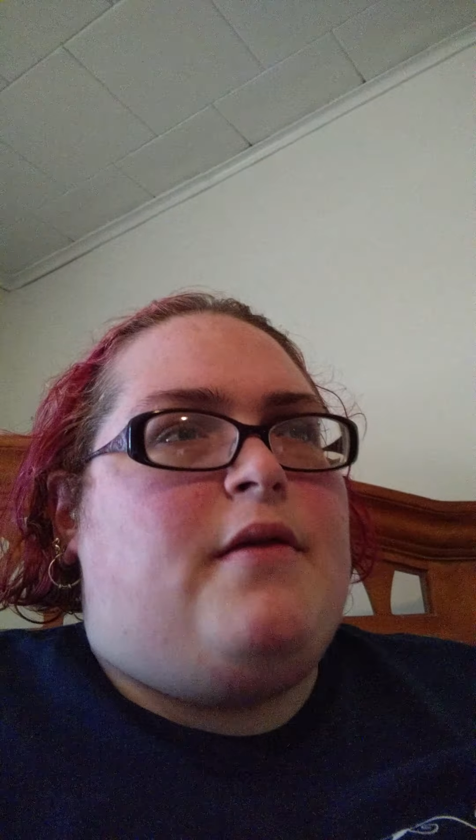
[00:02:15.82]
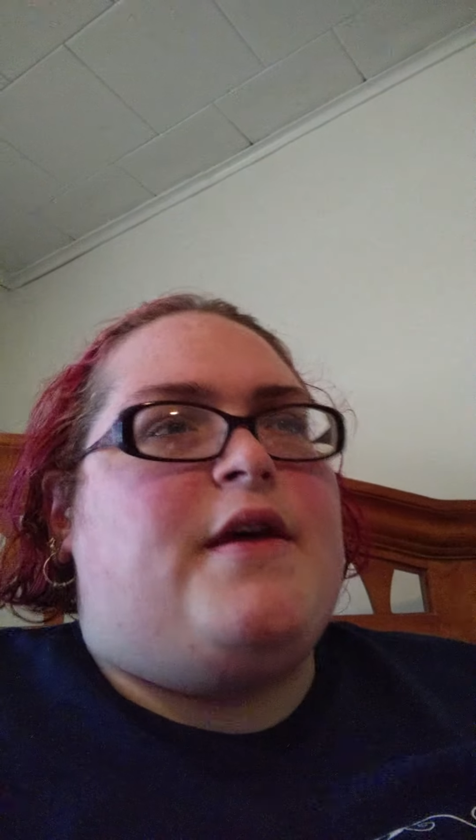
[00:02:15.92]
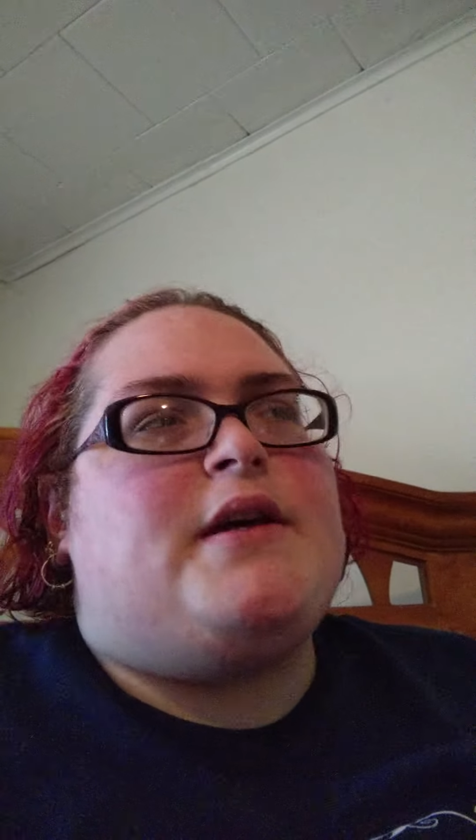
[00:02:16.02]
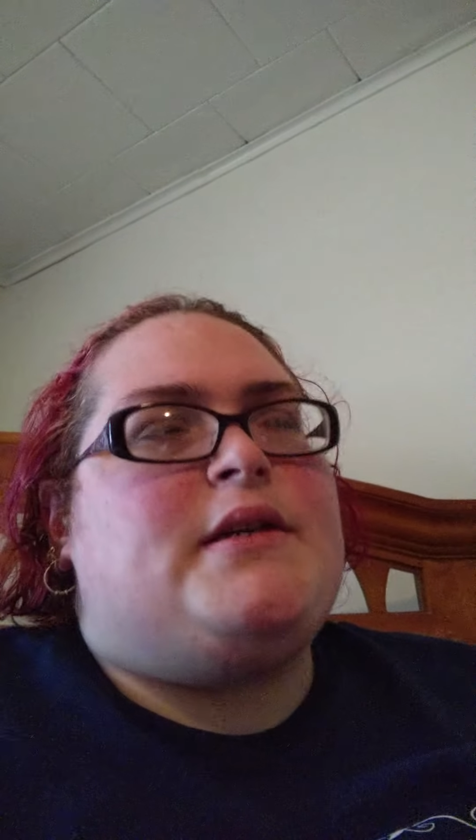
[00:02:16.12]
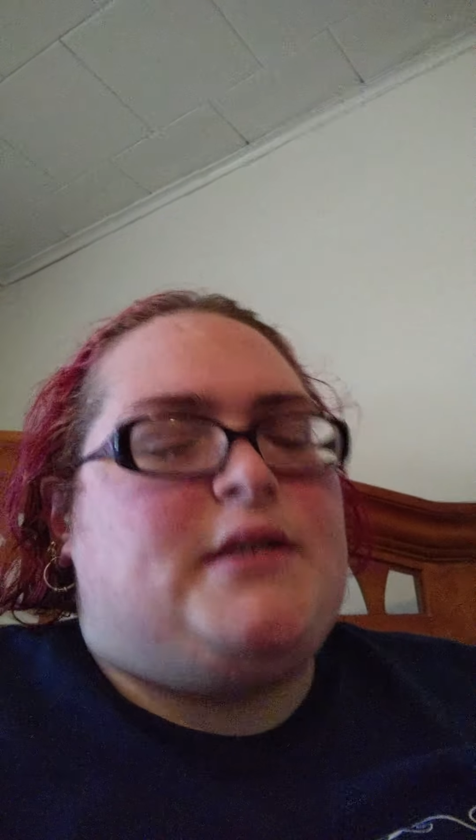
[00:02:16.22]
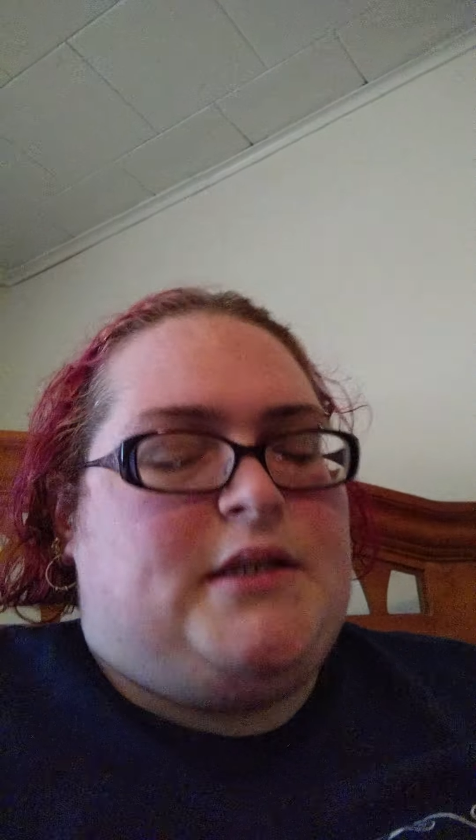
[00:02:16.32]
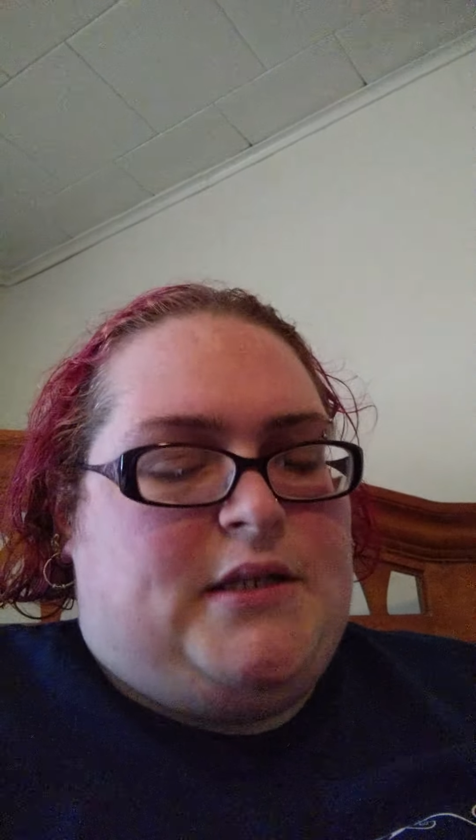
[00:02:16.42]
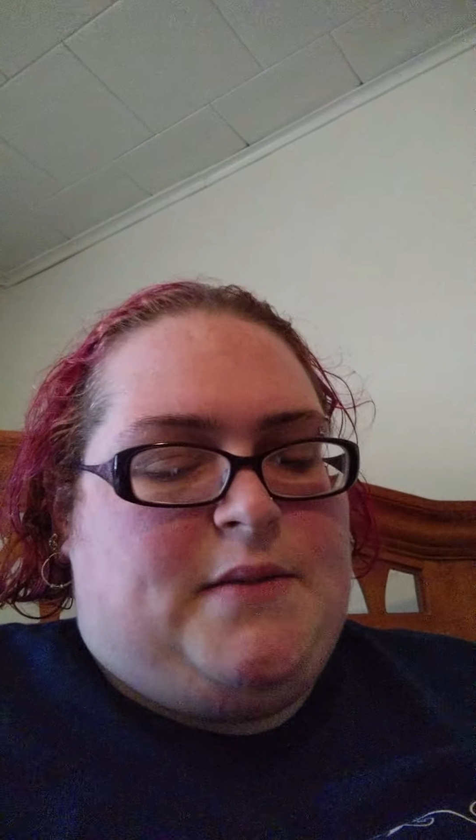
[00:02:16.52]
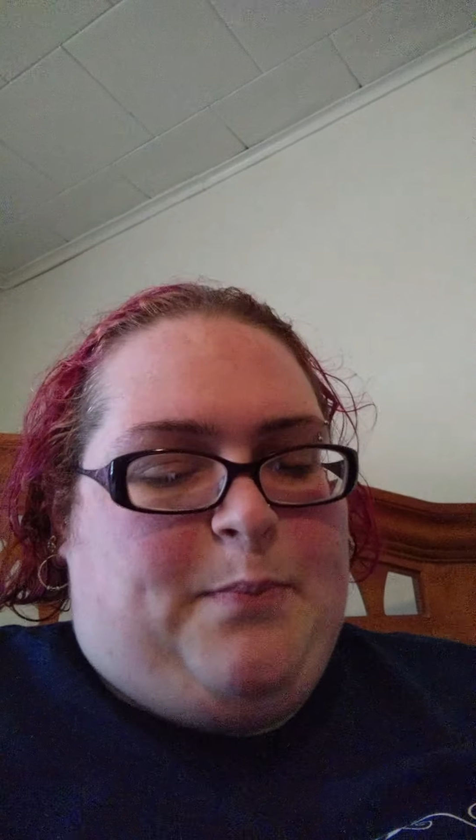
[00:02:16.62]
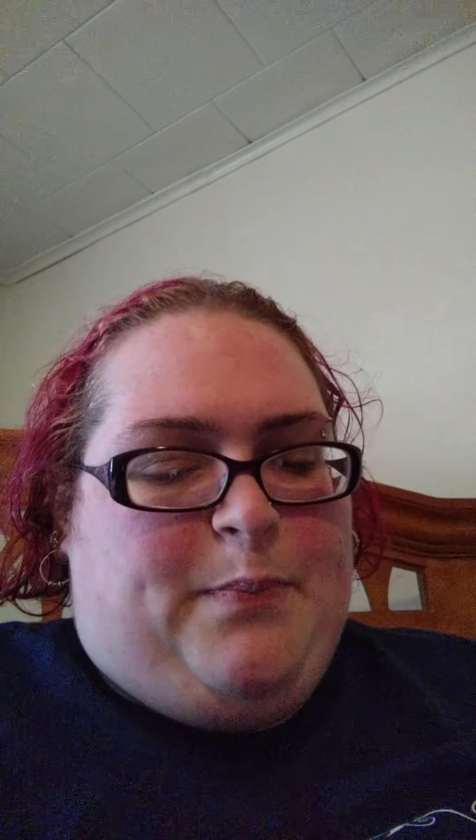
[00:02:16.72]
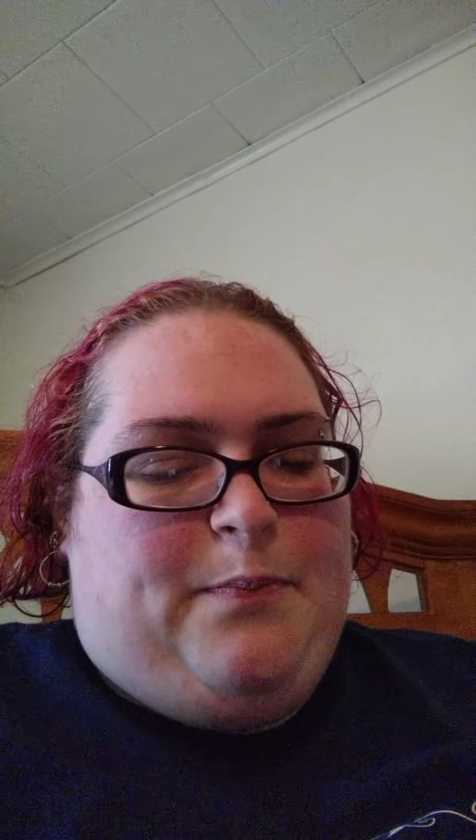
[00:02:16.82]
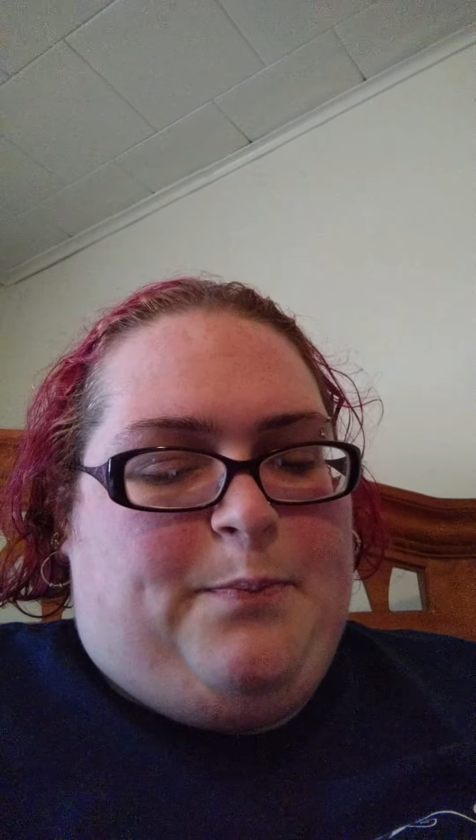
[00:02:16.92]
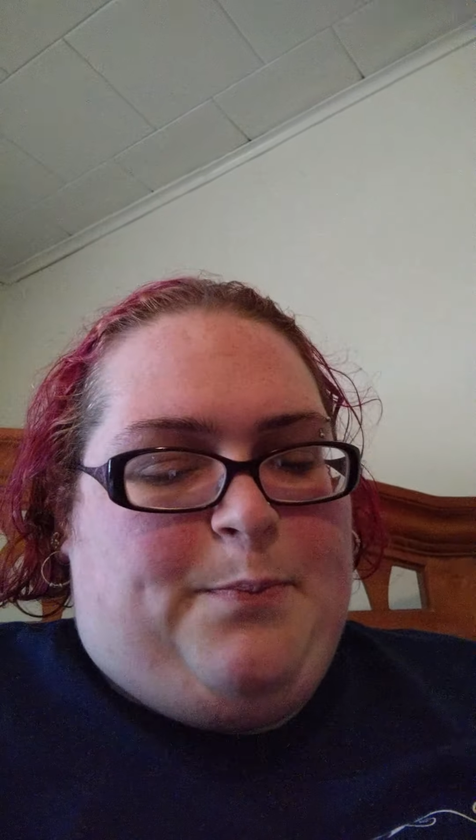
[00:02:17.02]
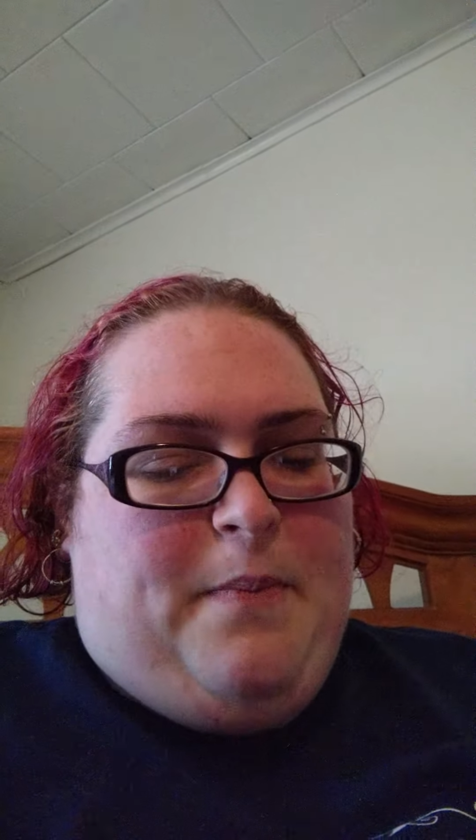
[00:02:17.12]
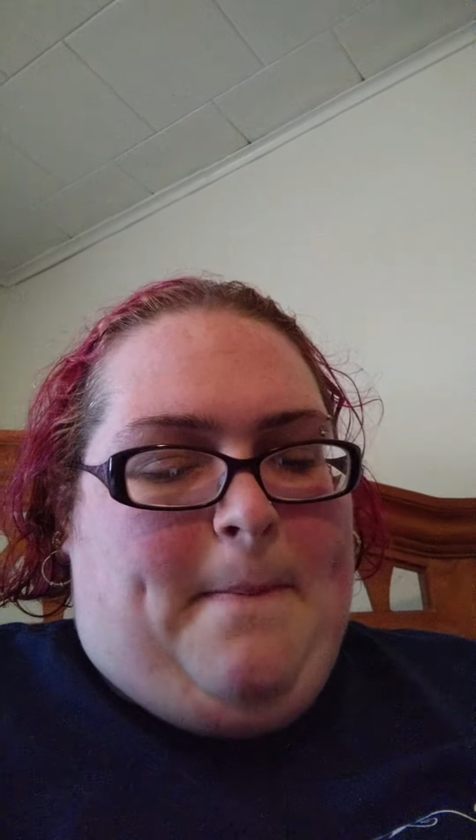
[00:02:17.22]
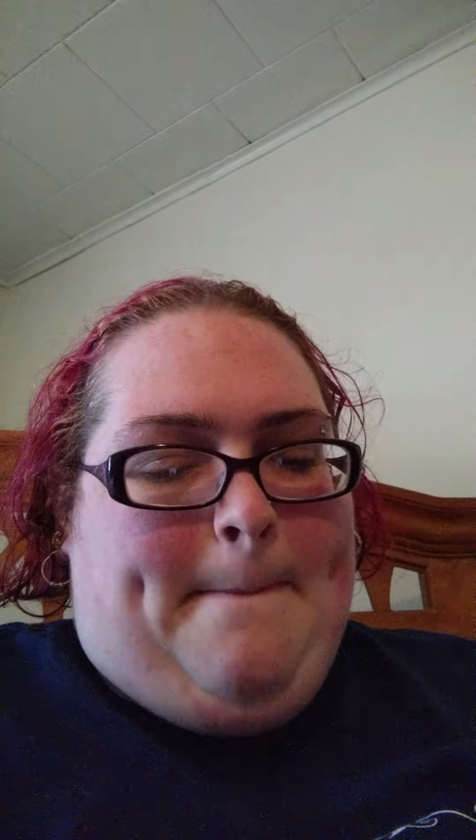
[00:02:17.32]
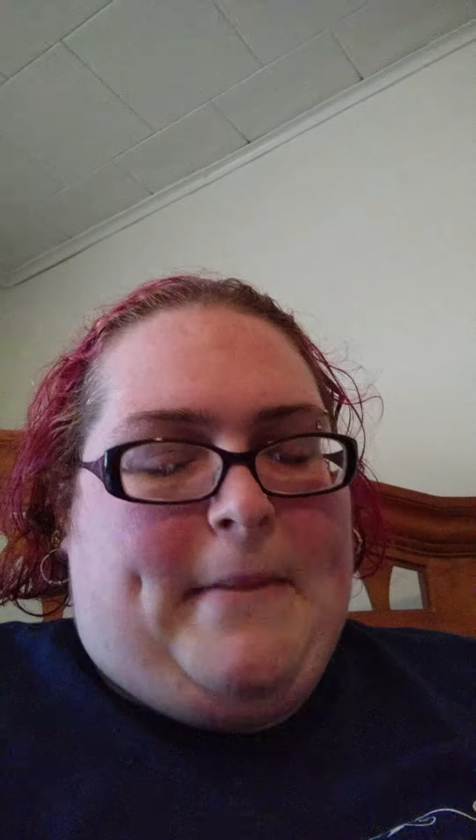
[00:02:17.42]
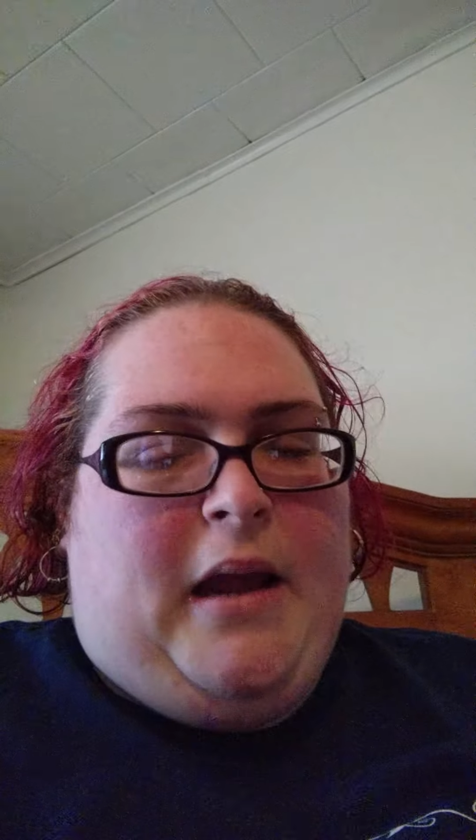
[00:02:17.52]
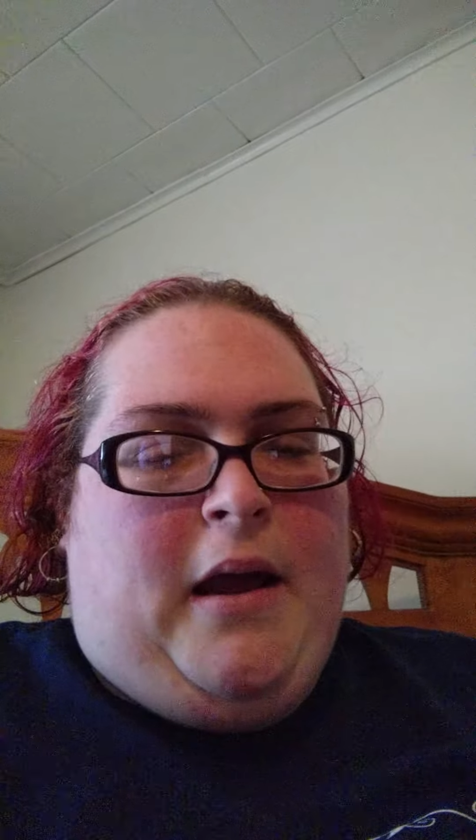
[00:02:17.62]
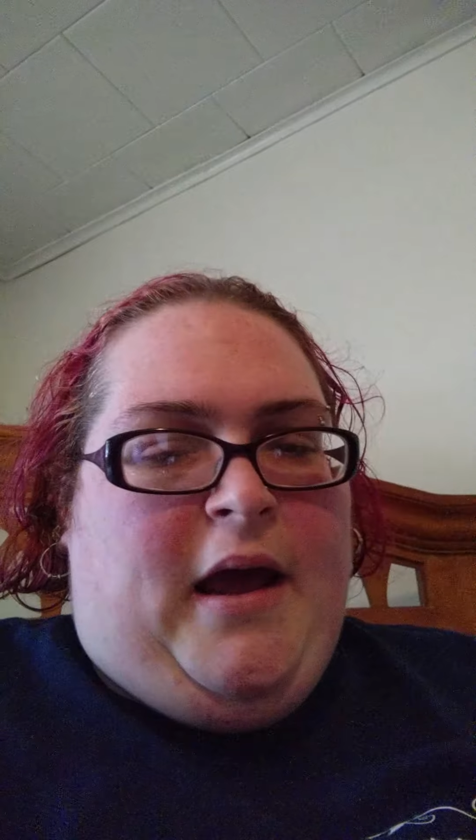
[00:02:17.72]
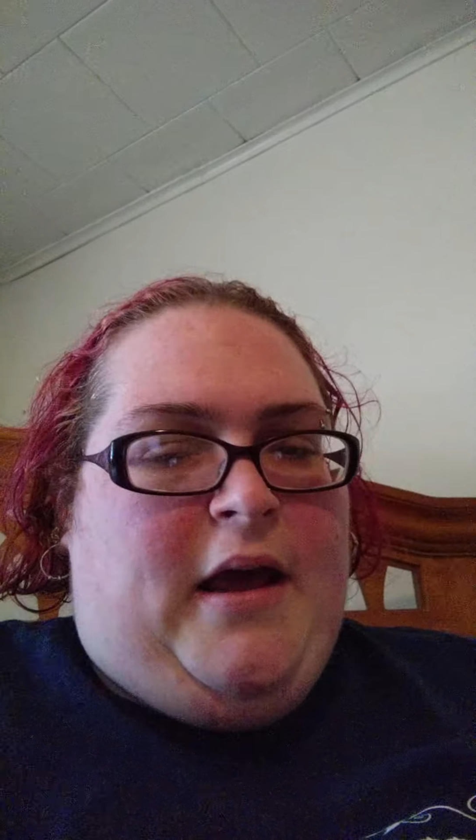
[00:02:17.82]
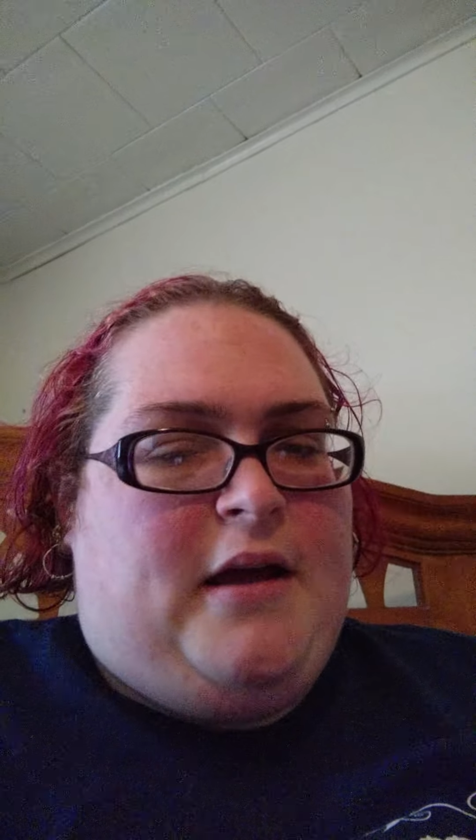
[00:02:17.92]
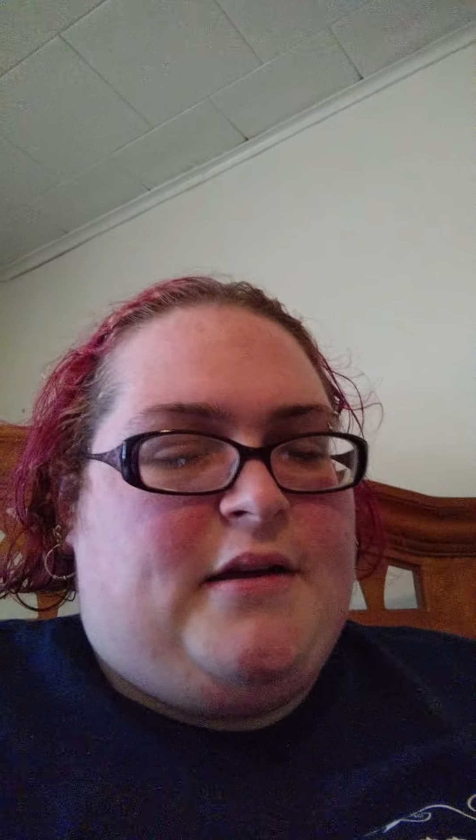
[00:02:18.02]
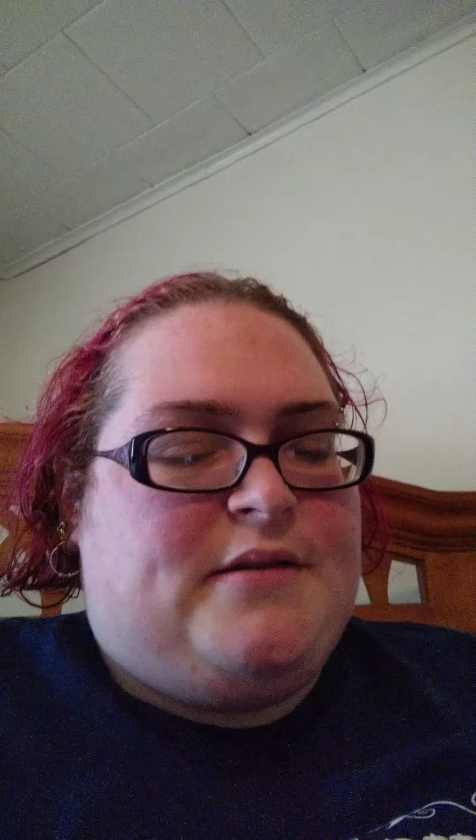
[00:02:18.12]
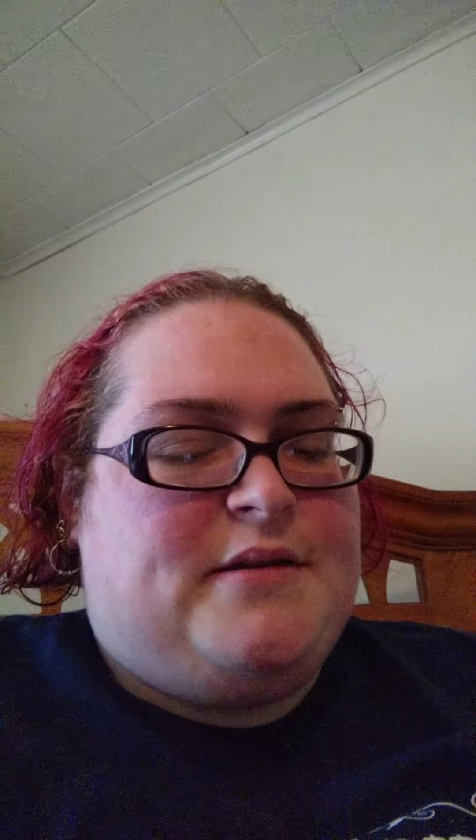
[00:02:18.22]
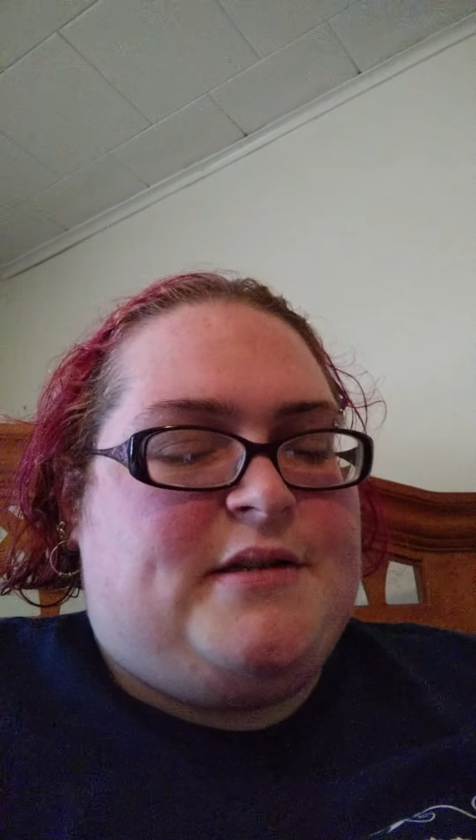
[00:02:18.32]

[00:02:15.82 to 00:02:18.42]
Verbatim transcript: This and